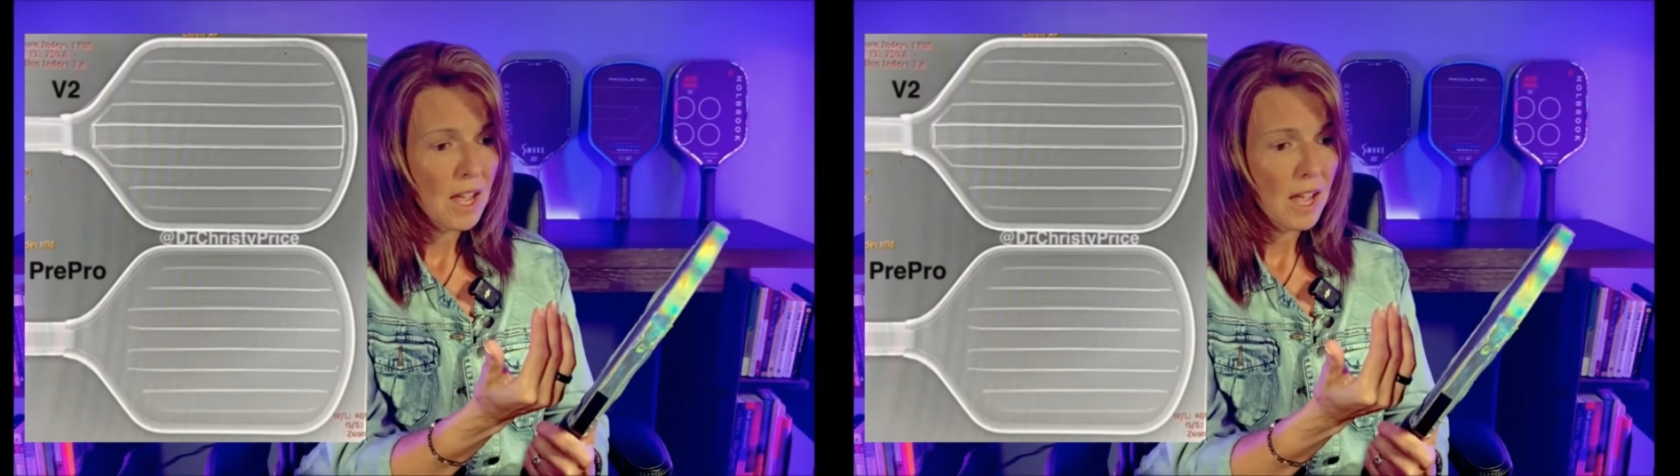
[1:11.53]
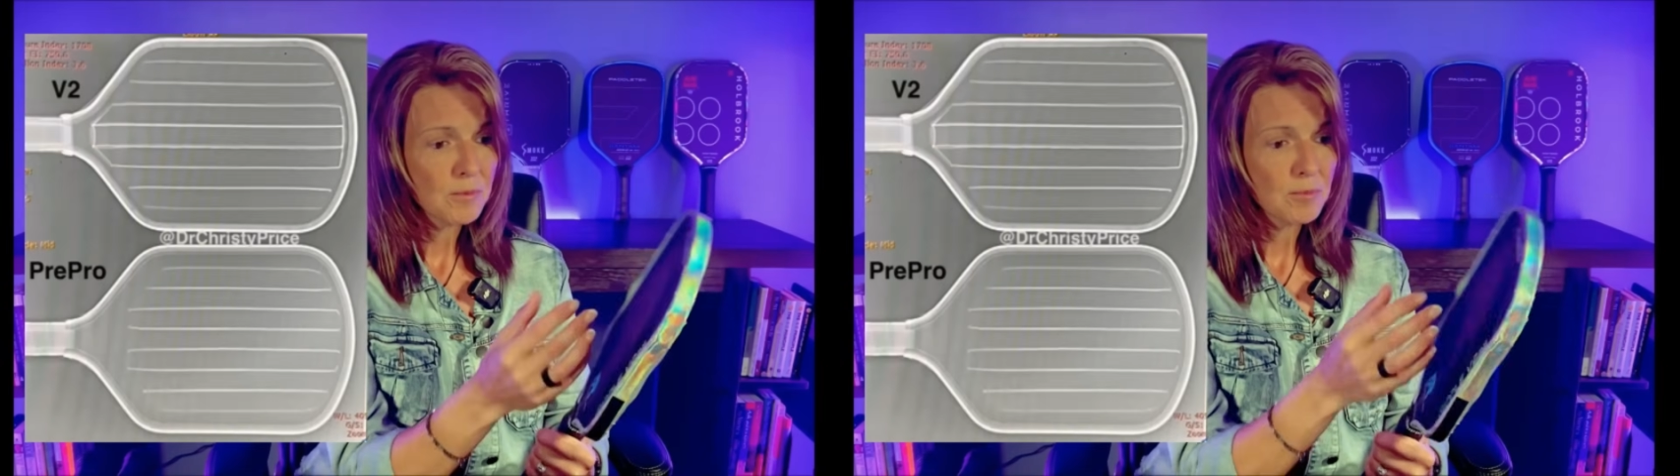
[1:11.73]

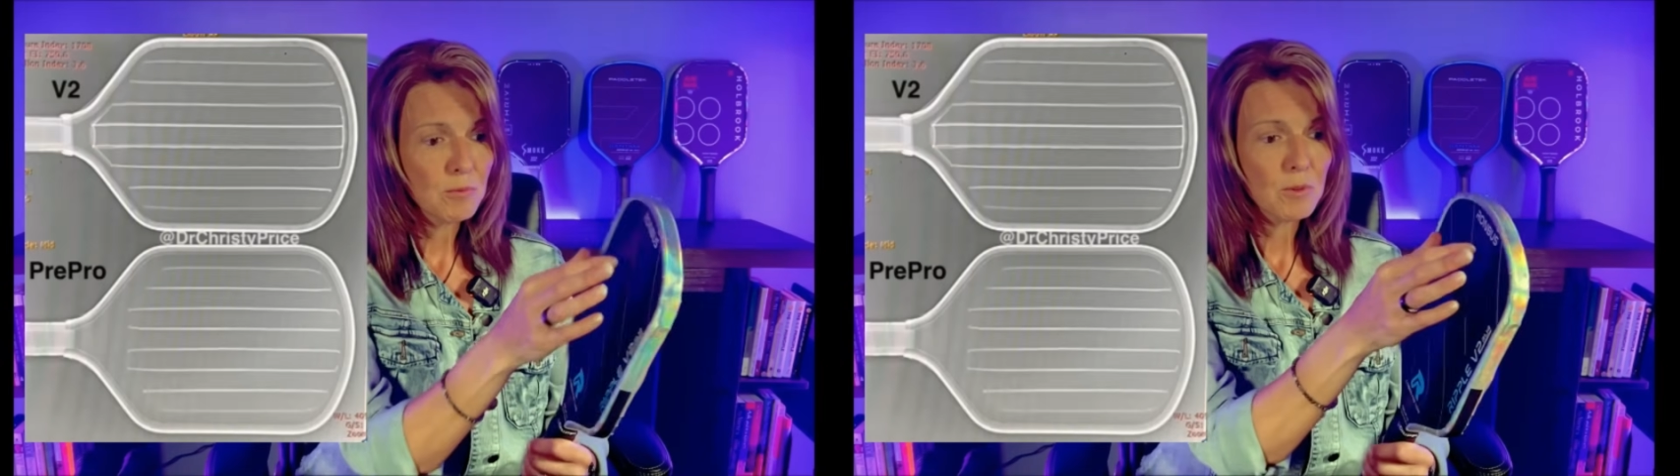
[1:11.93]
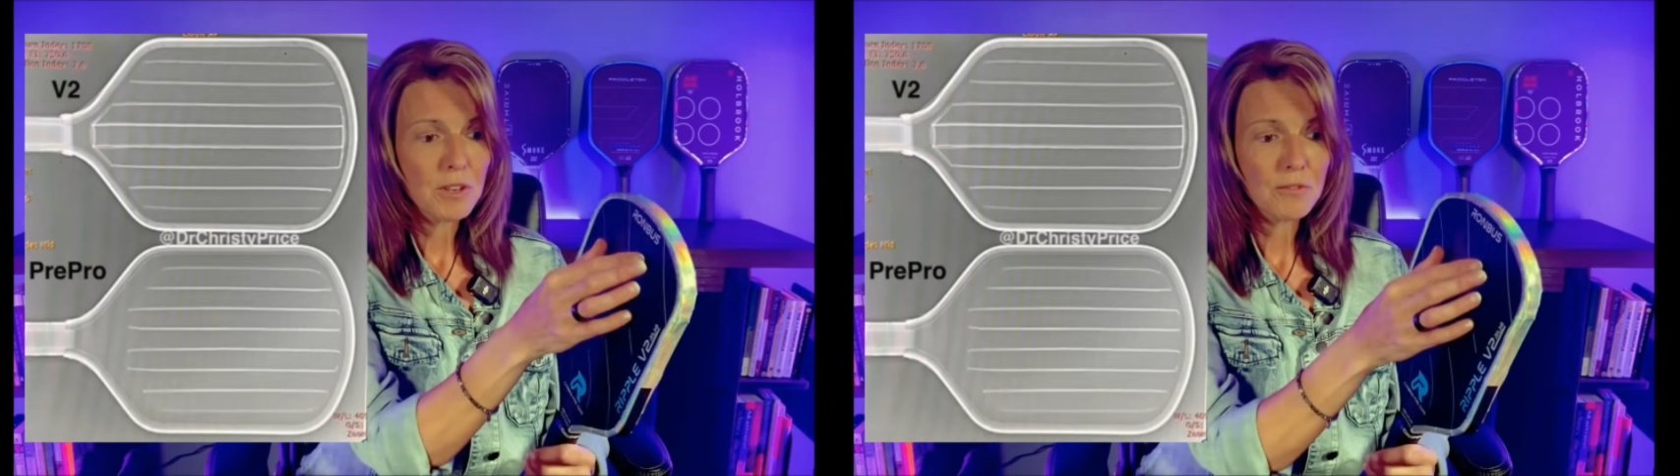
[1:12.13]
has
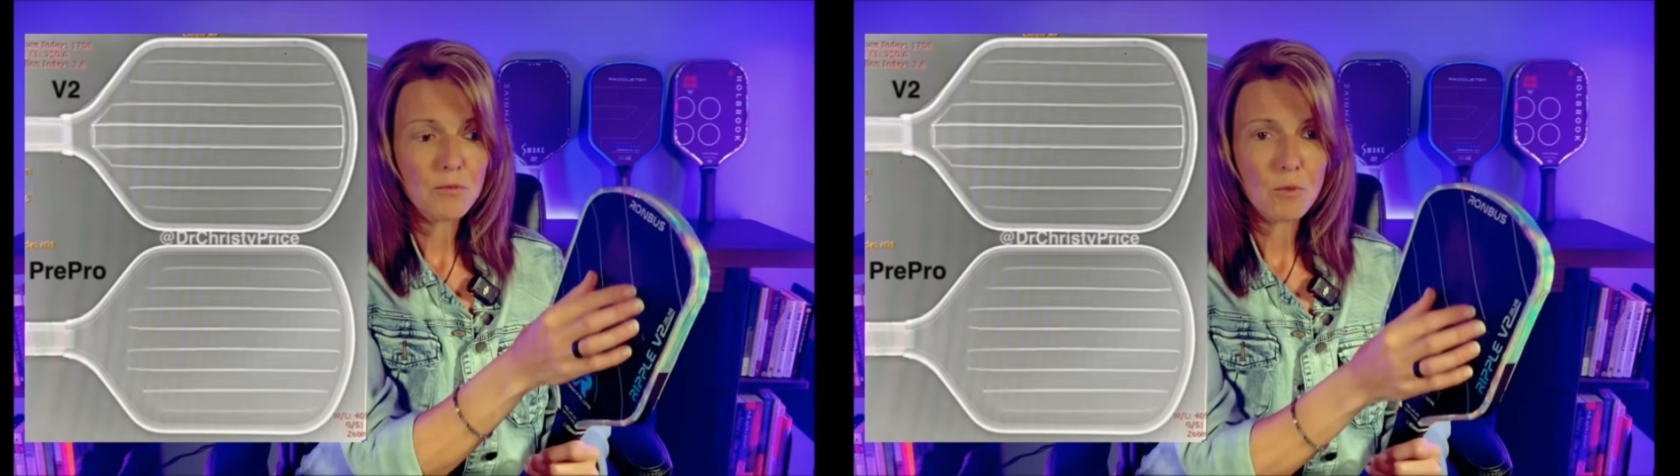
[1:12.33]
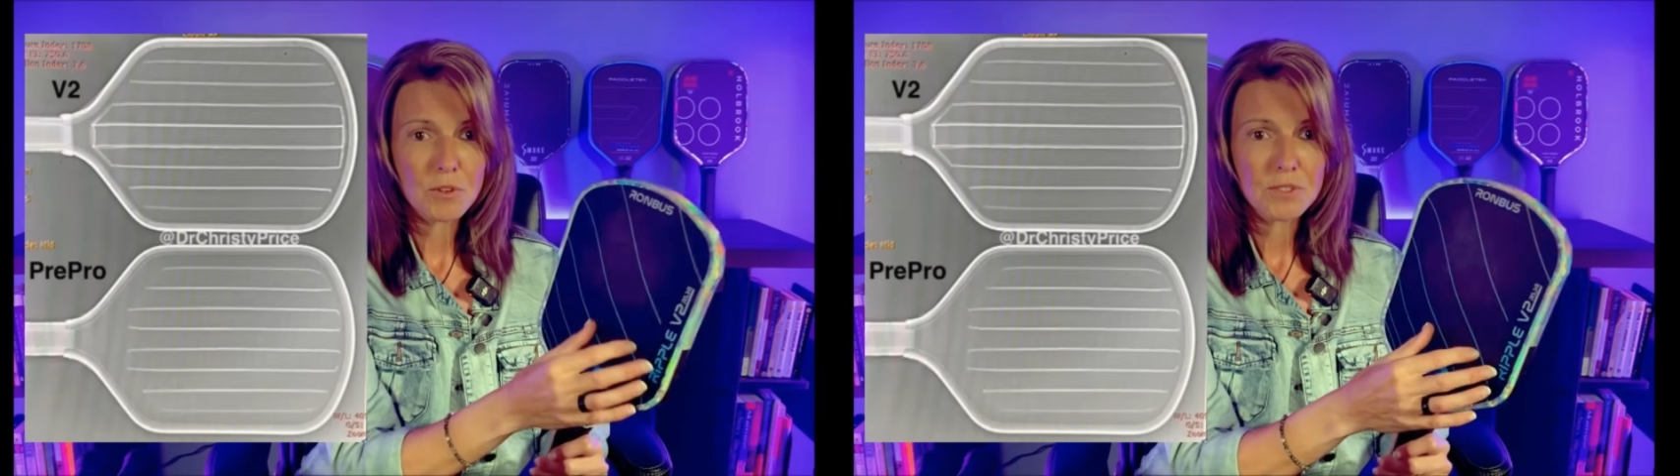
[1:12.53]
been
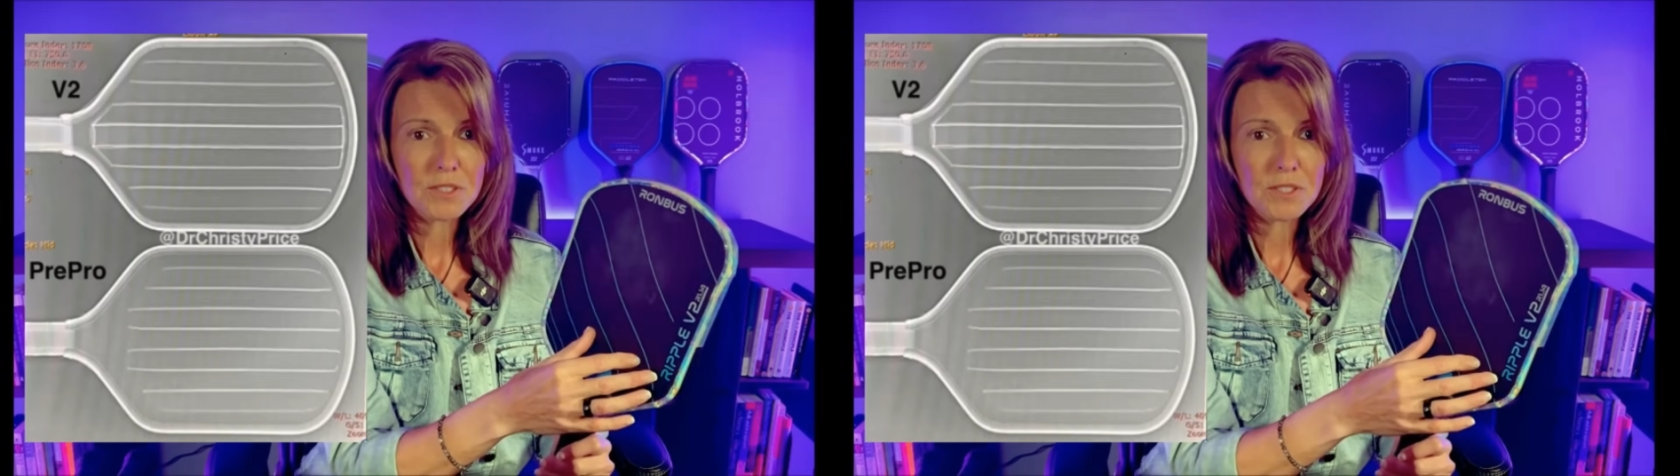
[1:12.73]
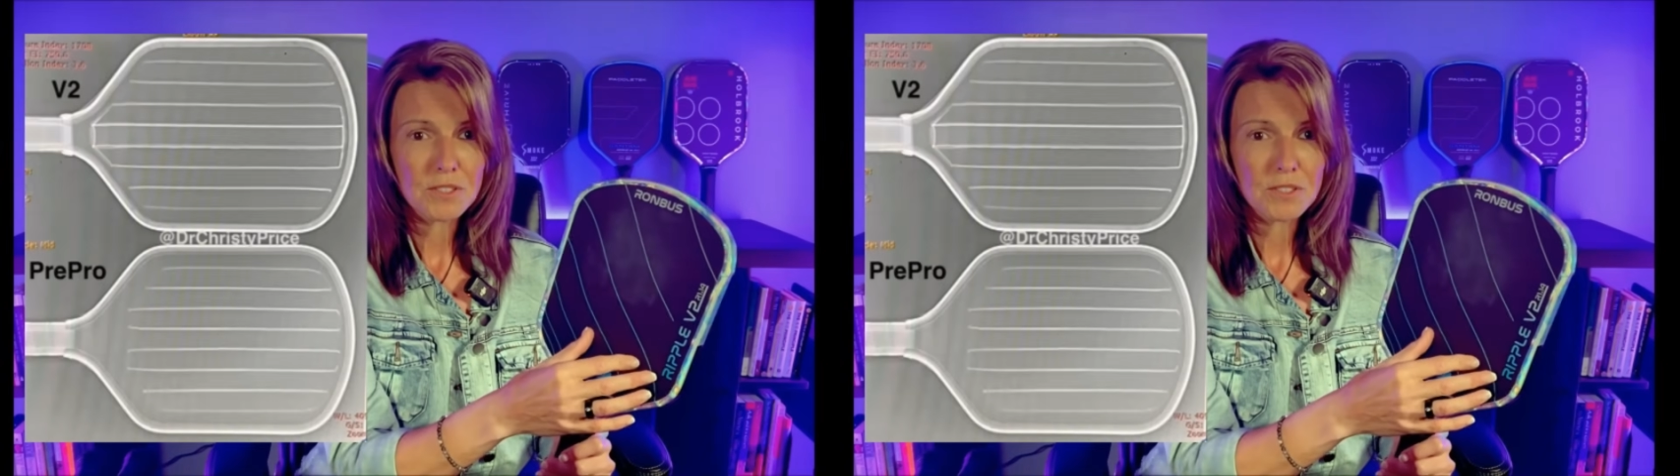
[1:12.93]
reinforced